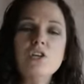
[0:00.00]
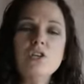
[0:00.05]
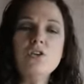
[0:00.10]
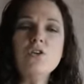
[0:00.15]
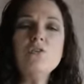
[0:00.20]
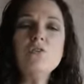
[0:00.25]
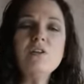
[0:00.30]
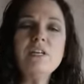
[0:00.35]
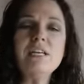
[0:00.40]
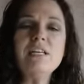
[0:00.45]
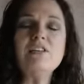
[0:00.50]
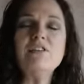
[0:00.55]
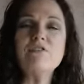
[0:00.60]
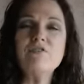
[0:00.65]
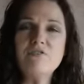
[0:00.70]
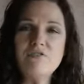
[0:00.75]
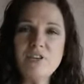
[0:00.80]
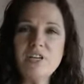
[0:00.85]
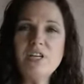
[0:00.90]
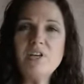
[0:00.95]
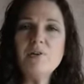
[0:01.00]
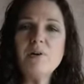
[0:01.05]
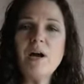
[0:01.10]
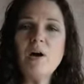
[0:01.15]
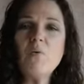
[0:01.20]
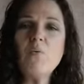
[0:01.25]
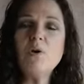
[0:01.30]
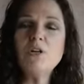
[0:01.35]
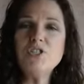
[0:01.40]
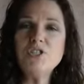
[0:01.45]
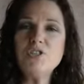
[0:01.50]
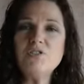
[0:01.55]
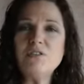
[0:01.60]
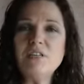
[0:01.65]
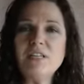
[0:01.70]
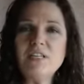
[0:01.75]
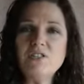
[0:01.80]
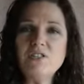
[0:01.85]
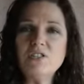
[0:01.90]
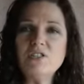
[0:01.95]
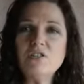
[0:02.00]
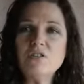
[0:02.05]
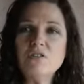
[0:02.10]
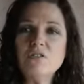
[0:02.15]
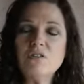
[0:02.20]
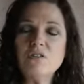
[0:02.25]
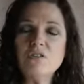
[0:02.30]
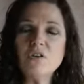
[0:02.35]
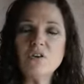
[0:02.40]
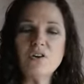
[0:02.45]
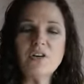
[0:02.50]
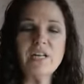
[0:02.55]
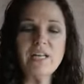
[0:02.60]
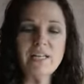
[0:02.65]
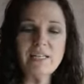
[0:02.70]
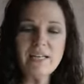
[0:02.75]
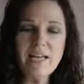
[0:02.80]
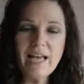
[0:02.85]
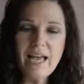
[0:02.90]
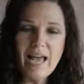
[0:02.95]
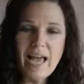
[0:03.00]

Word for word: you need to figure out what you need to do to learn it